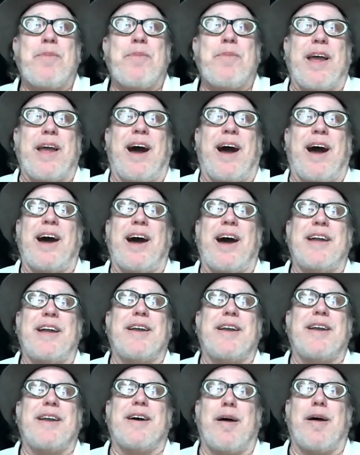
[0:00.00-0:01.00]

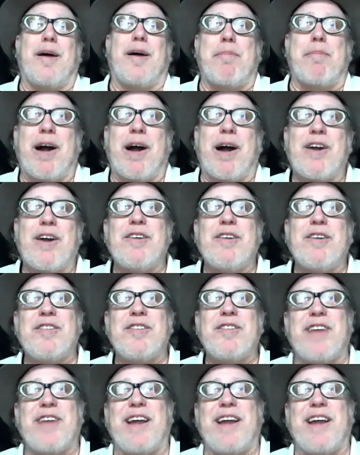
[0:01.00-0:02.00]
on
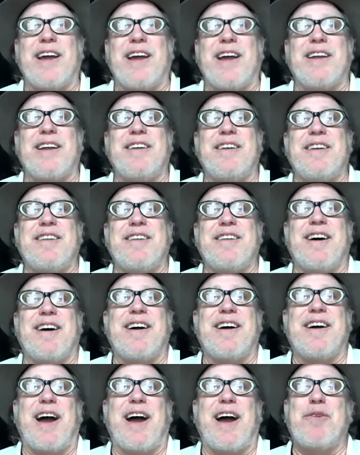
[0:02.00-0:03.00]
Mars, and
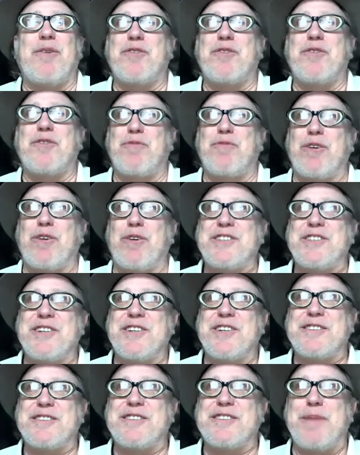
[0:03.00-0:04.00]
I was
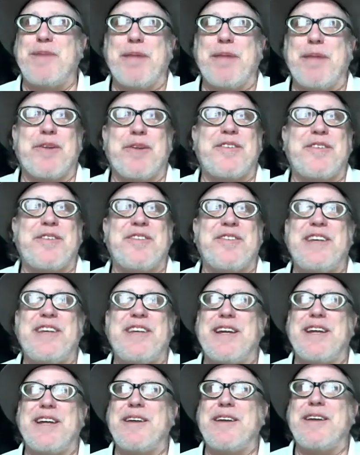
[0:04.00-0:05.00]
fortunate to be able to
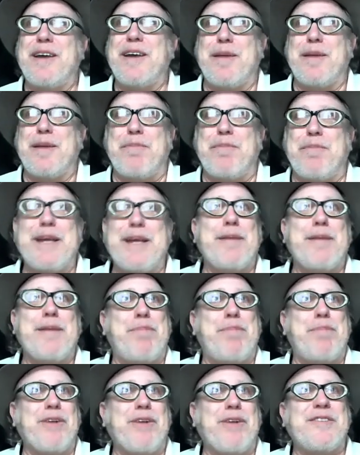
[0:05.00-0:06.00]
see it being
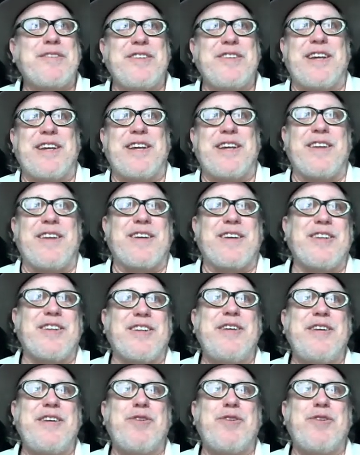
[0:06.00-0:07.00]
built in a
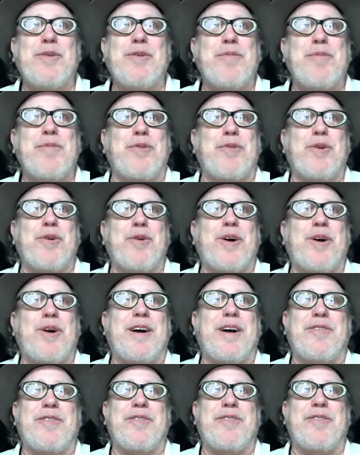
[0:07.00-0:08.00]
clean room through
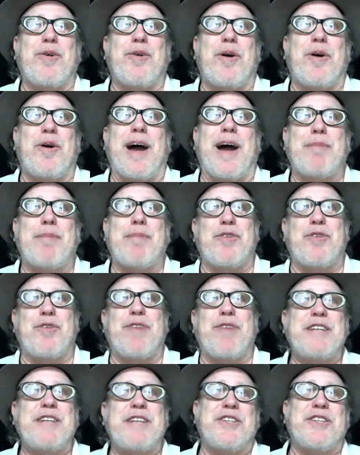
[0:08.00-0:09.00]
an
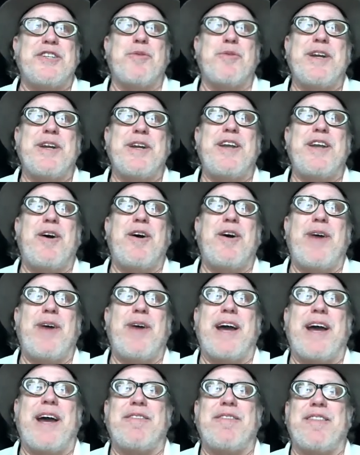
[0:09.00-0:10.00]
observation window
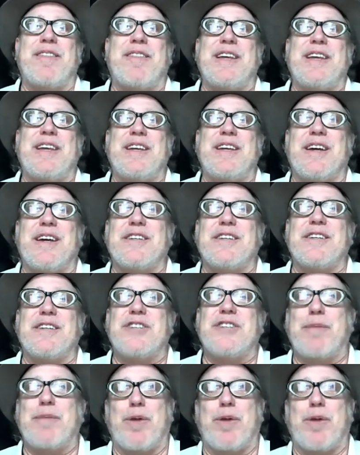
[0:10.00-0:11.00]
at the
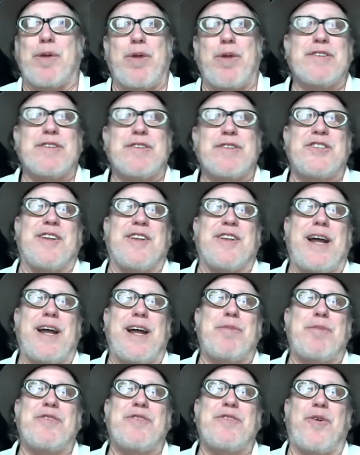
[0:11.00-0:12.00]
Jet Propulsion
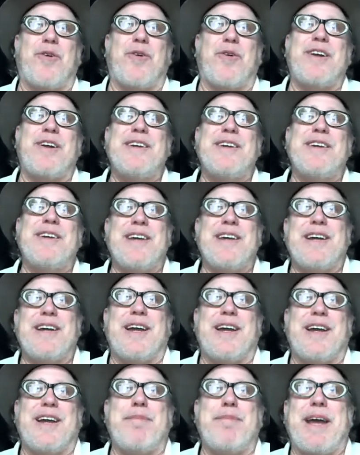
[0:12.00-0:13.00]
Laboratory
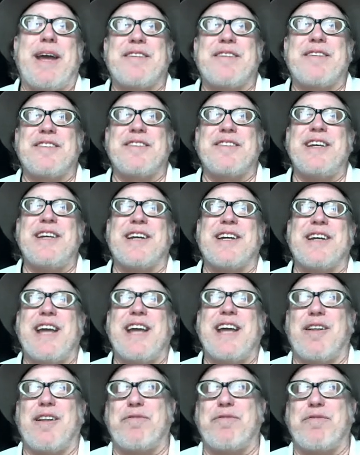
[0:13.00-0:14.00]
in Pasadena,
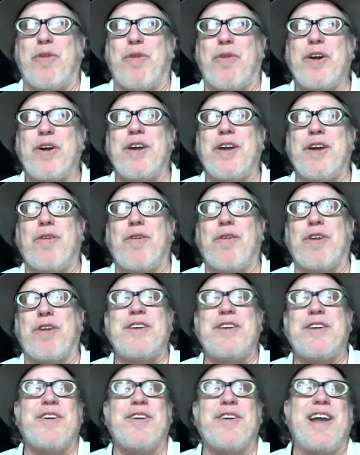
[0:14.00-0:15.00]
California, over a
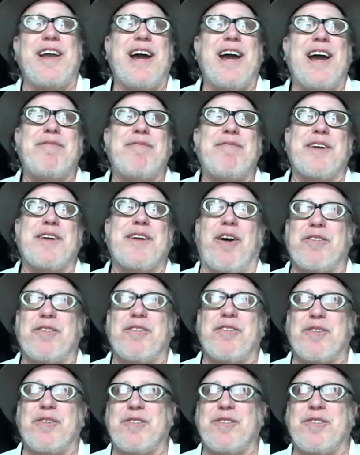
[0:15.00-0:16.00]
year and a half ago.
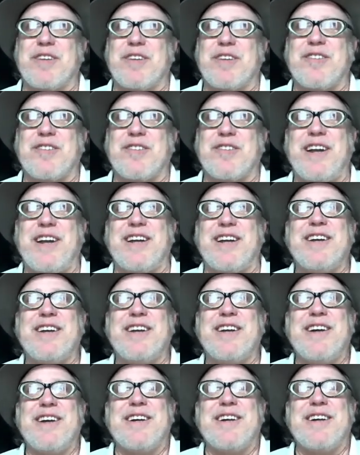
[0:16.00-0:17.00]
So it was exciting
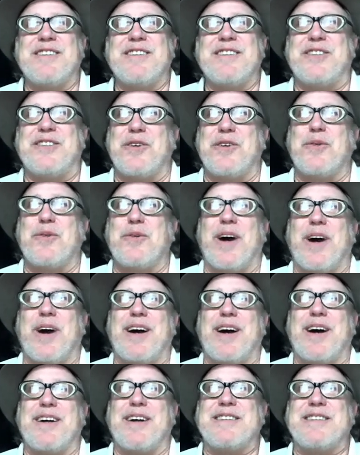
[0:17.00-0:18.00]
to